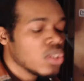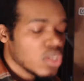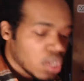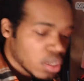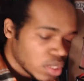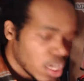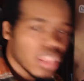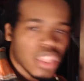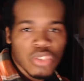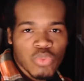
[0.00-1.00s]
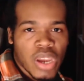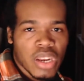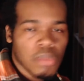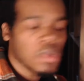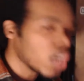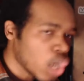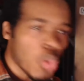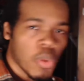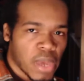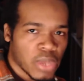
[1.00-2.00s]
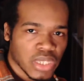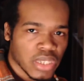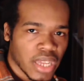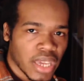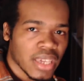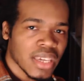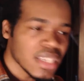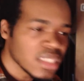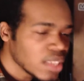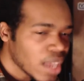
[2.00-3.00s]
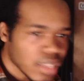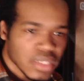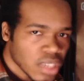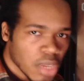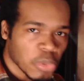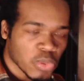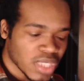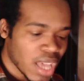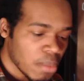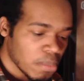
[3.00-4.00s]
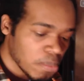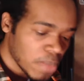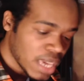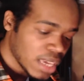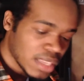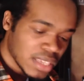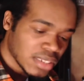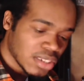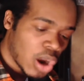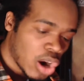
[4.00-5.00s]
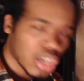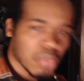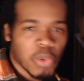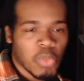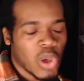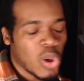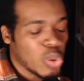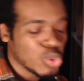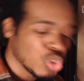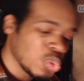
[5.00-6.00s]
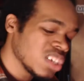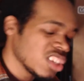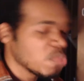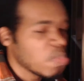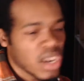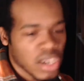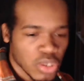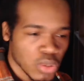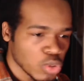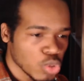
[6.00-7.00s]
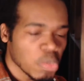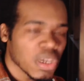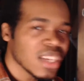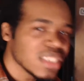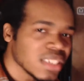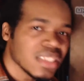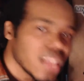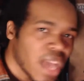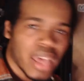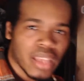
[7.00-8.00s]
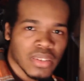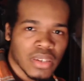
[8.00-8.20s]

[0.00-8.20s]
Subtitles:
Now take this right up and go about your day. It's that simple. Stop making this argument with, oh, Twitch is better than YouTube, because it's not.